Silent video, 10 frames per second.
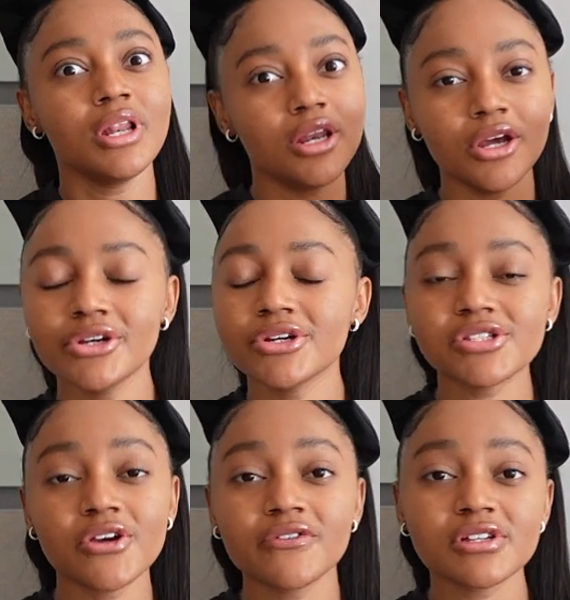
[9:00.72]
learn your
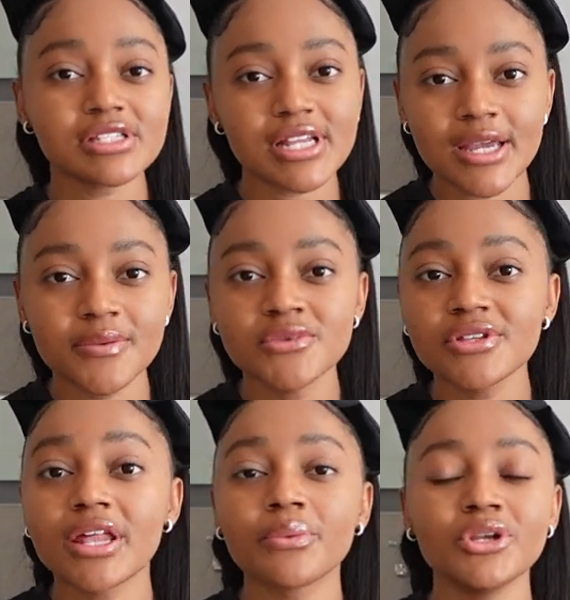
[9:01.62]
server's name, so
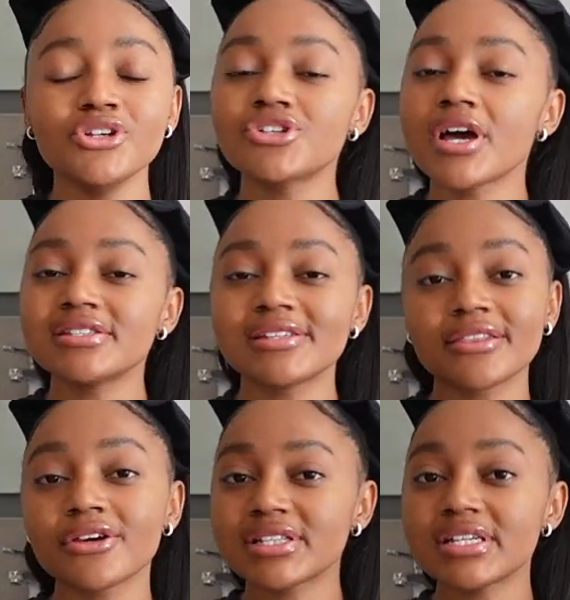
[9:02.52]
that when you try to
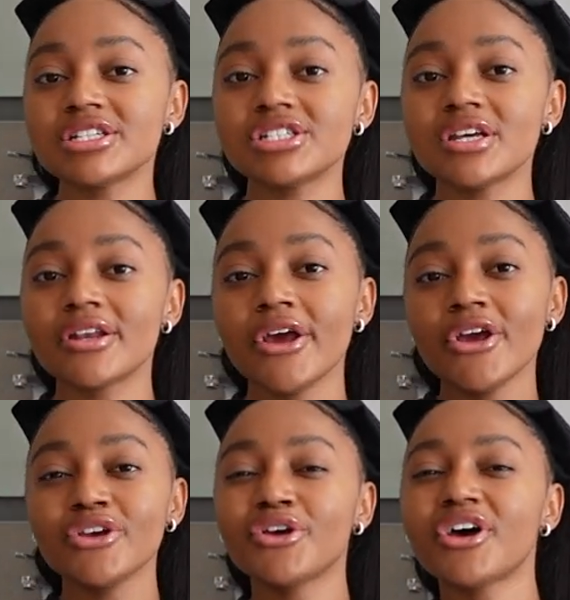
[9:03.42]
get their attention,
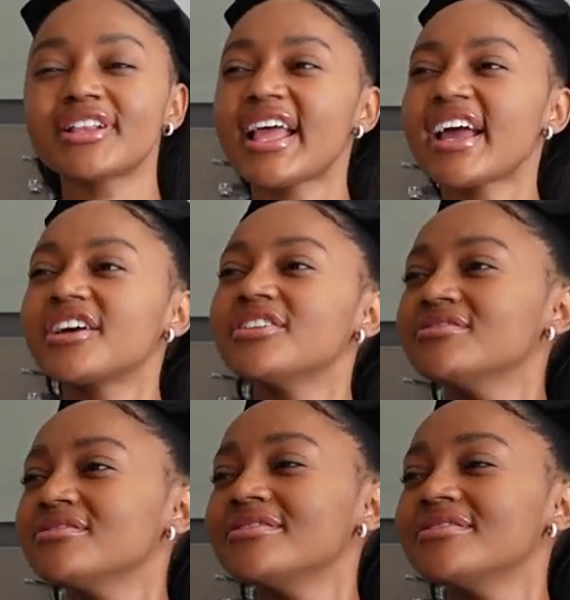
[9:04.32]
you're not like...